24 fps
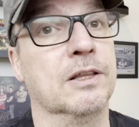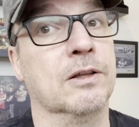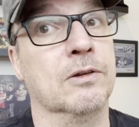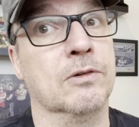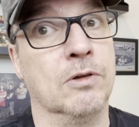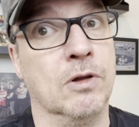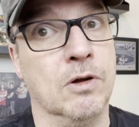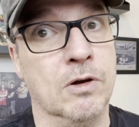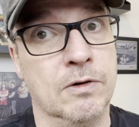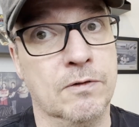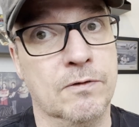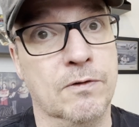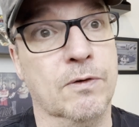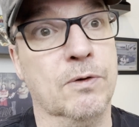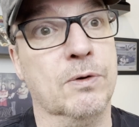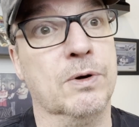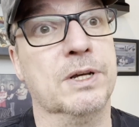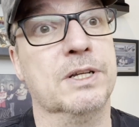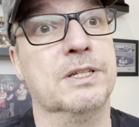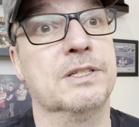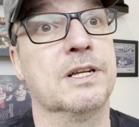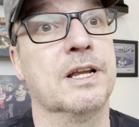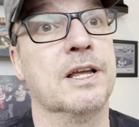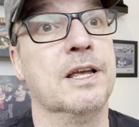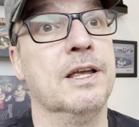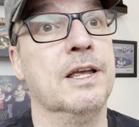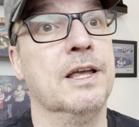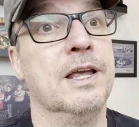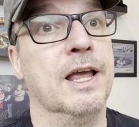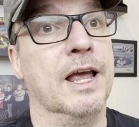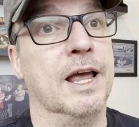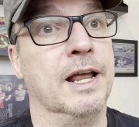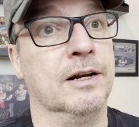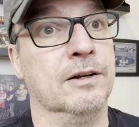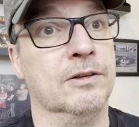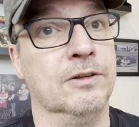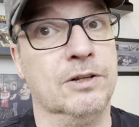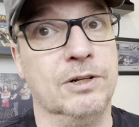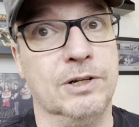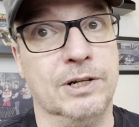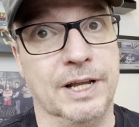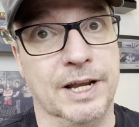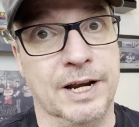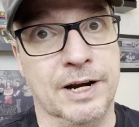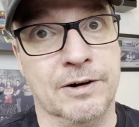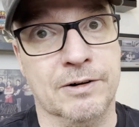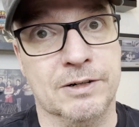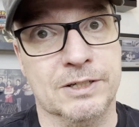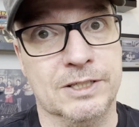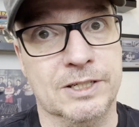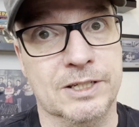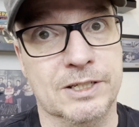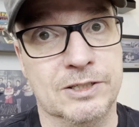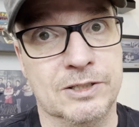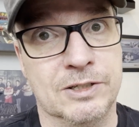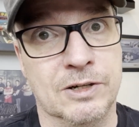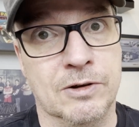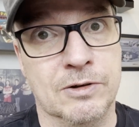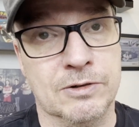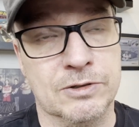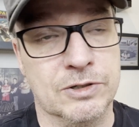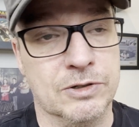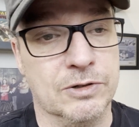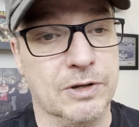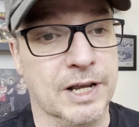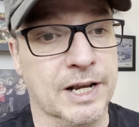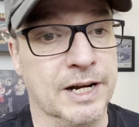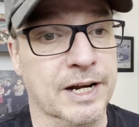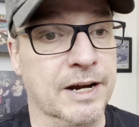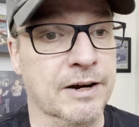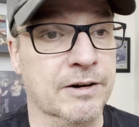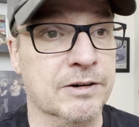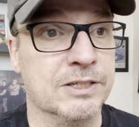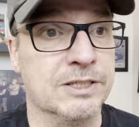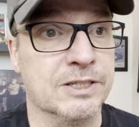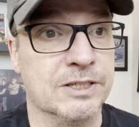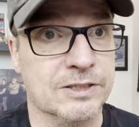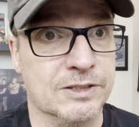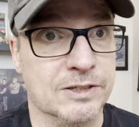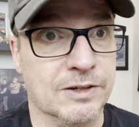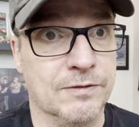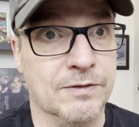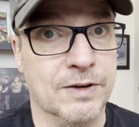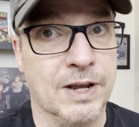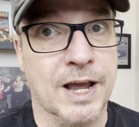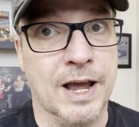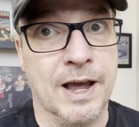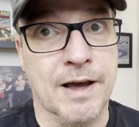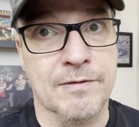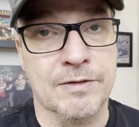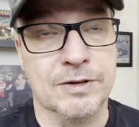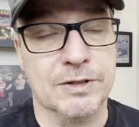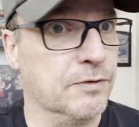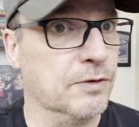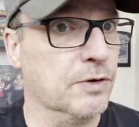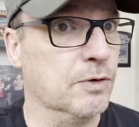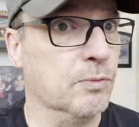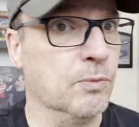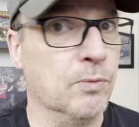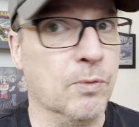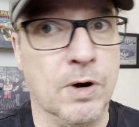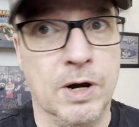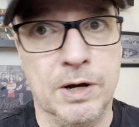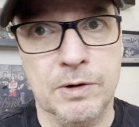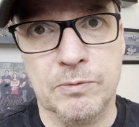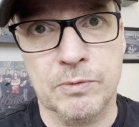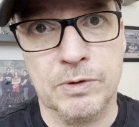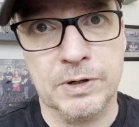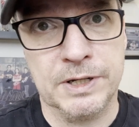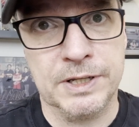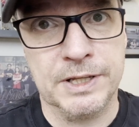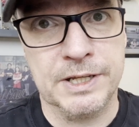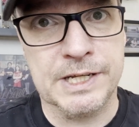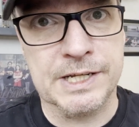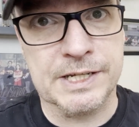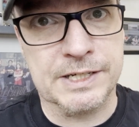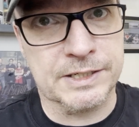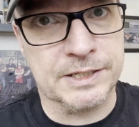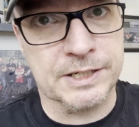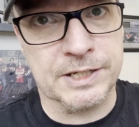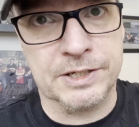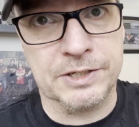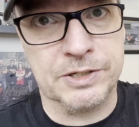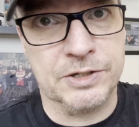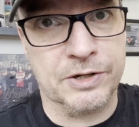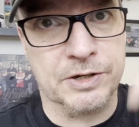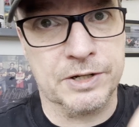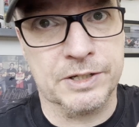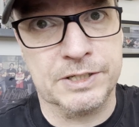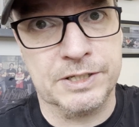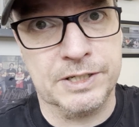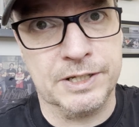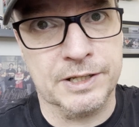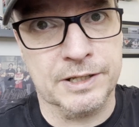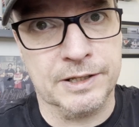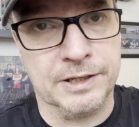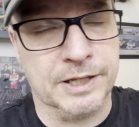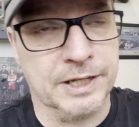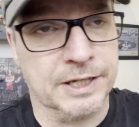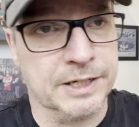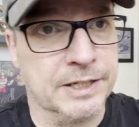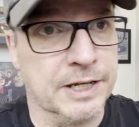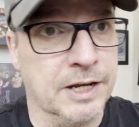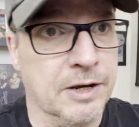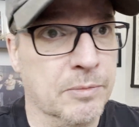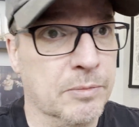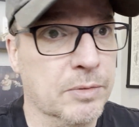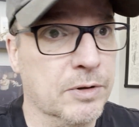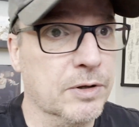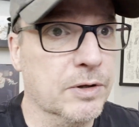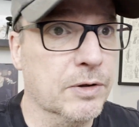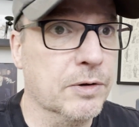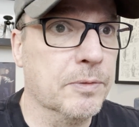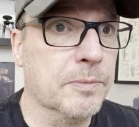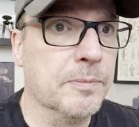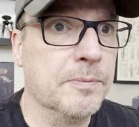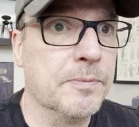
the long focused and a little air assist nozzle and air assist if you have it. If you want one of these things, you can see the link down below.